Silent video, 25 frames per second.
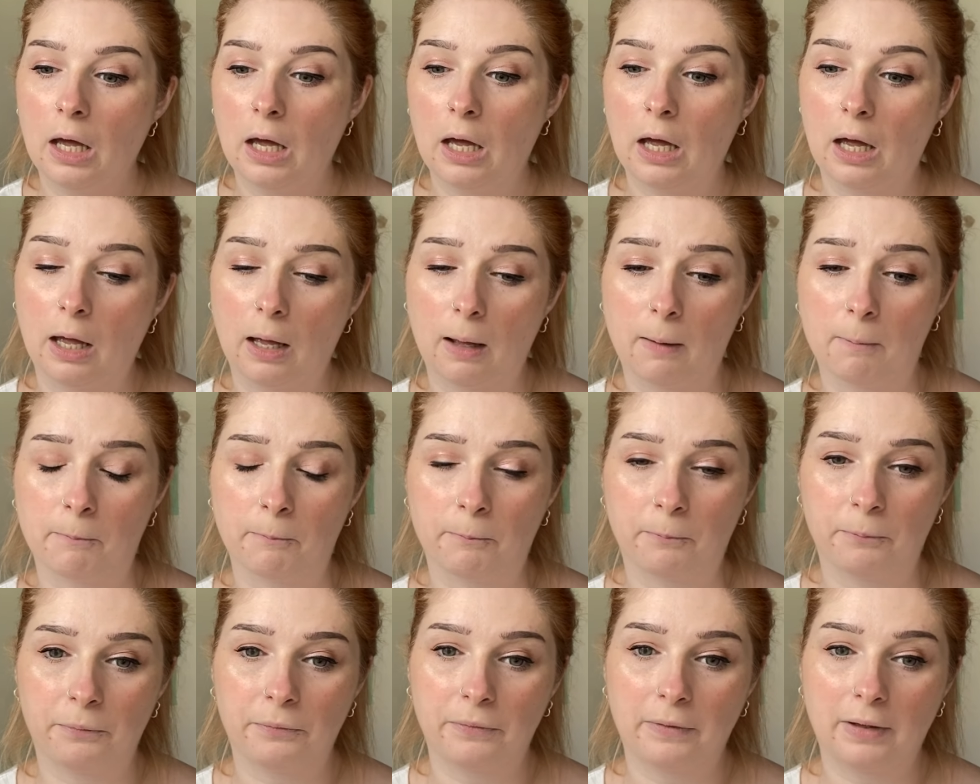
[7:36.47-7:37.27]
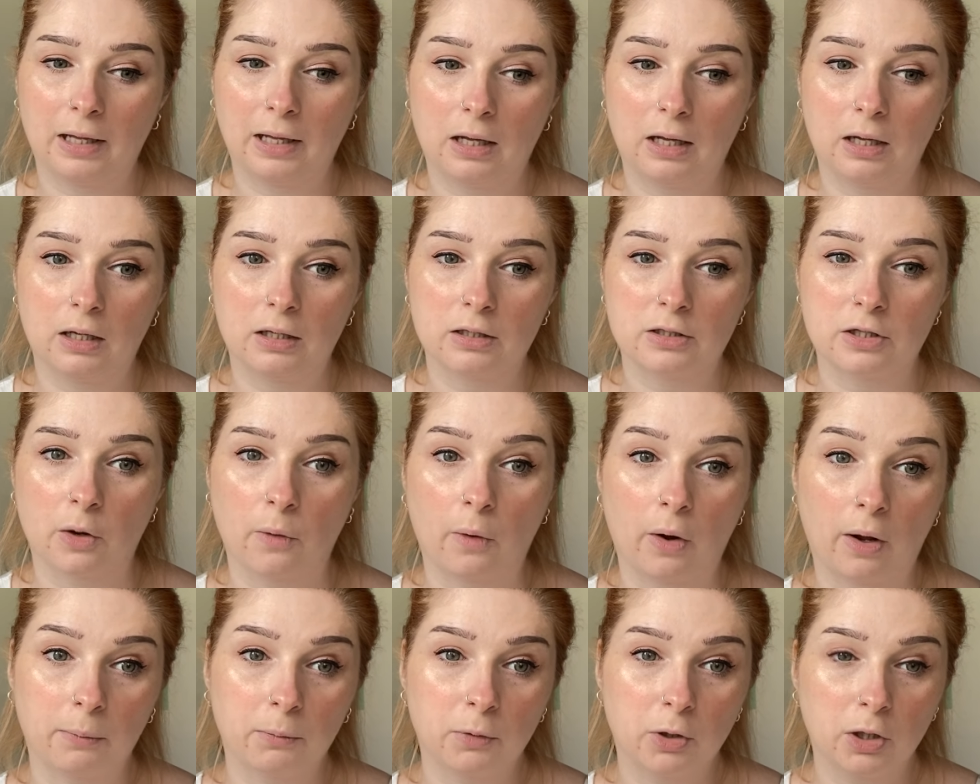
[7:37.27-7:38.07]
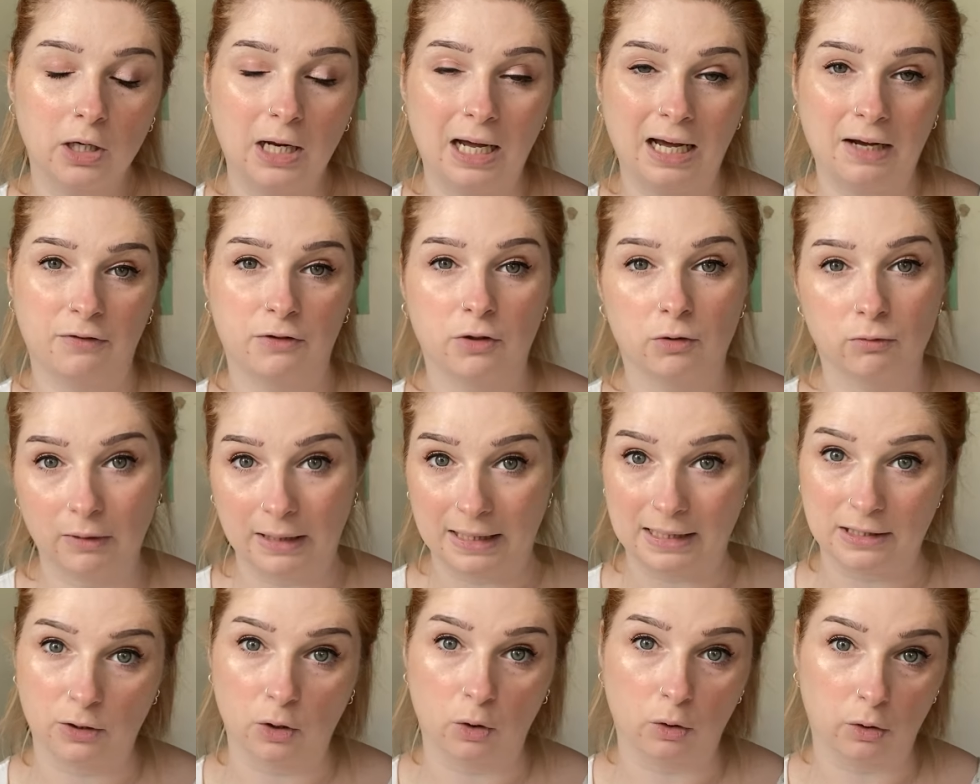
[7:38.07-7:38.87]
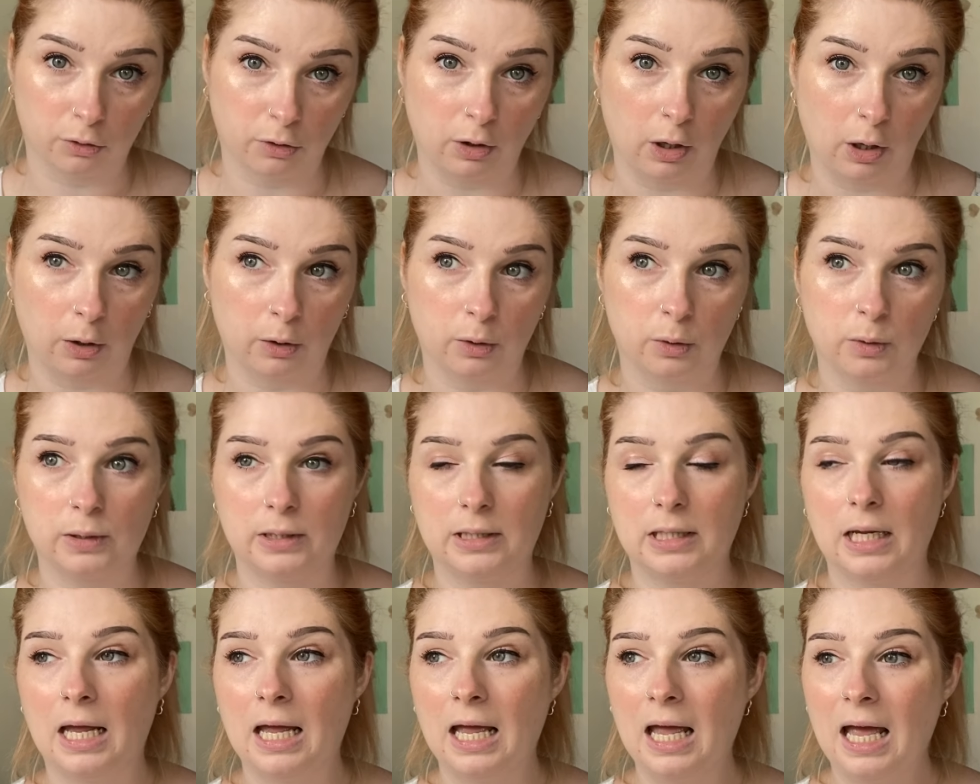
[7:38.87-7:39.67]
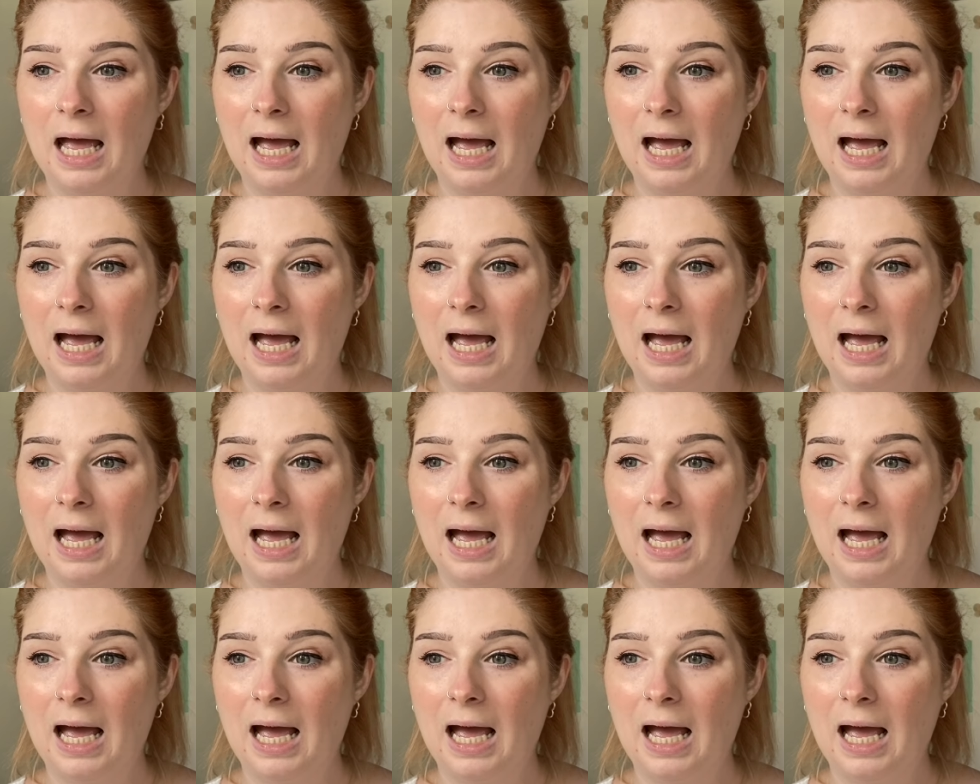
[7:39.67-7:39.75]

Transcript: Um, so I'm going to have to restock those